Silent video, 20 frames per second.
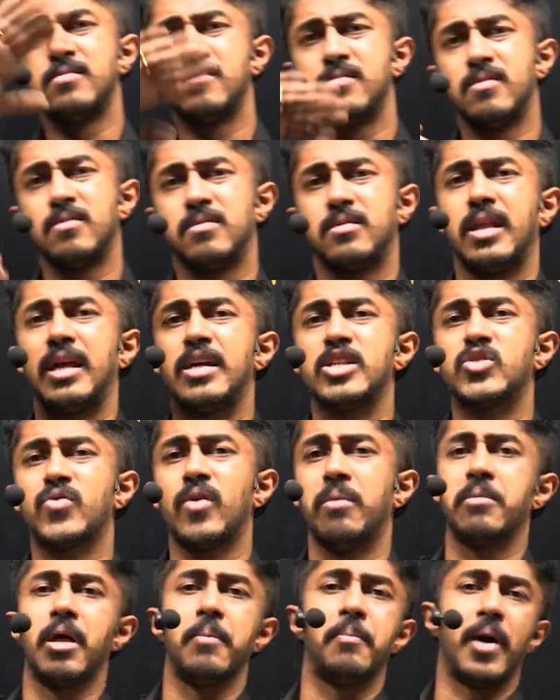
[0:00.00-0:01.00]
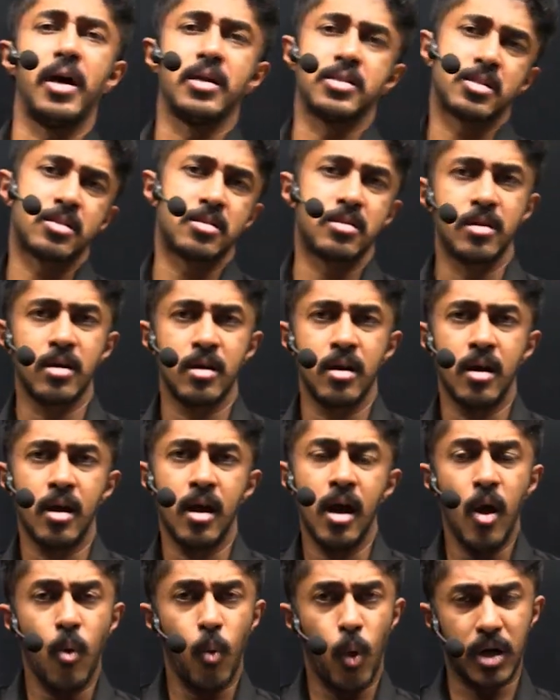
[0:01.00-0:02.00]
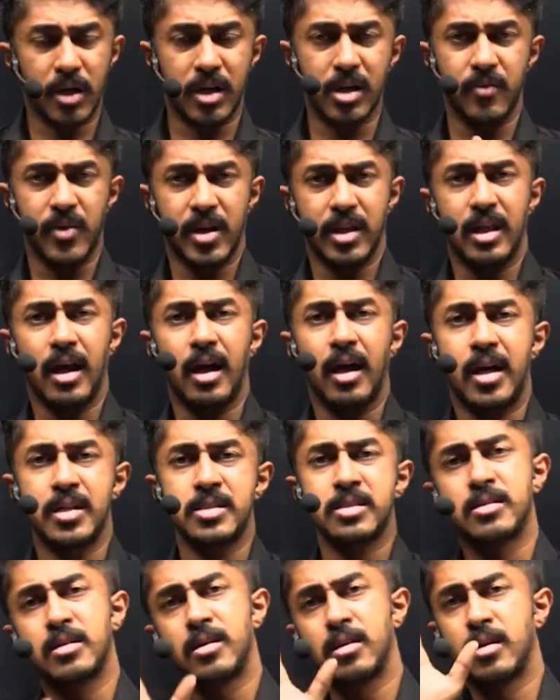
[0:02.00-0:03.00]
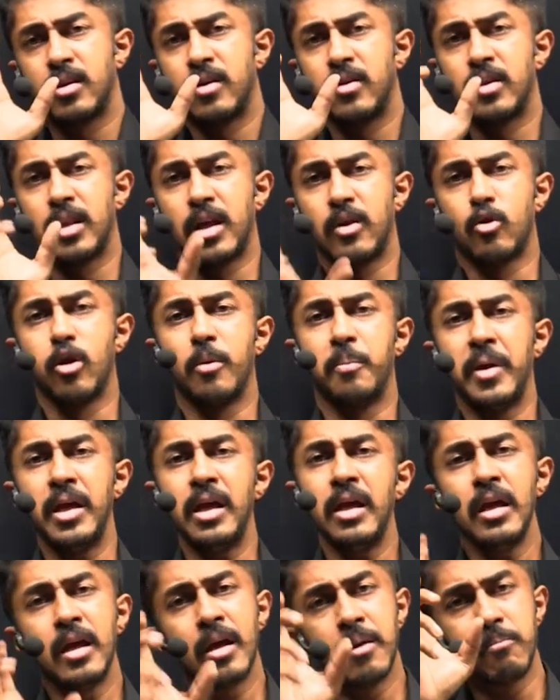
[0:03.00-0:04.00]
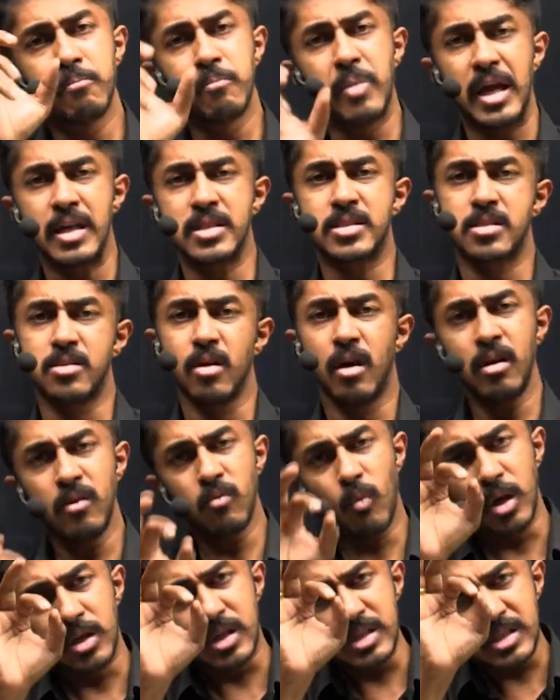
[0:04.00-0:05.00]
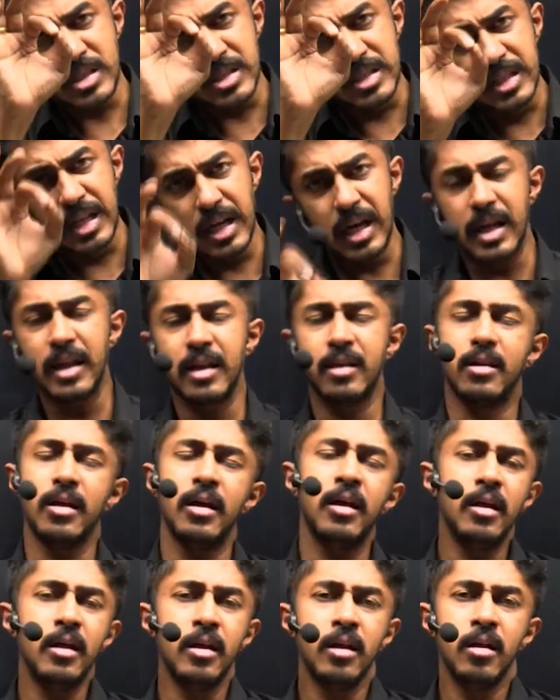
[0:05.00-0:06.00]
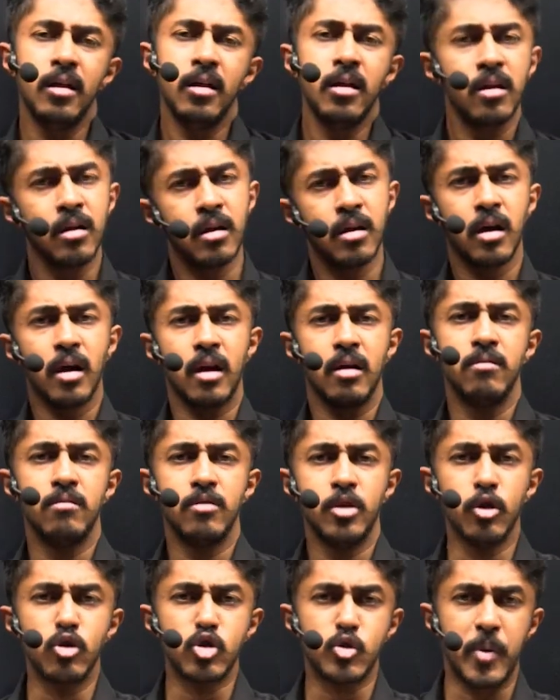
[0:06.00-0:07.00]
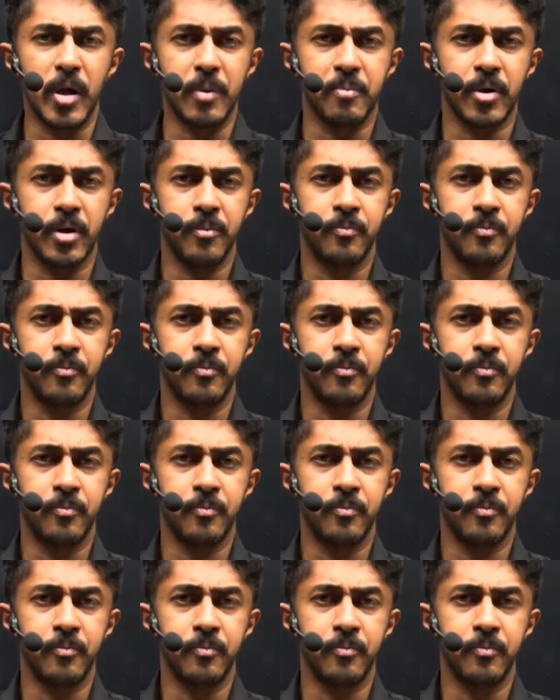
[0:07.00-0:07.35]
things from the past. Whatever they ask, it will be based on what is there in the newspaper.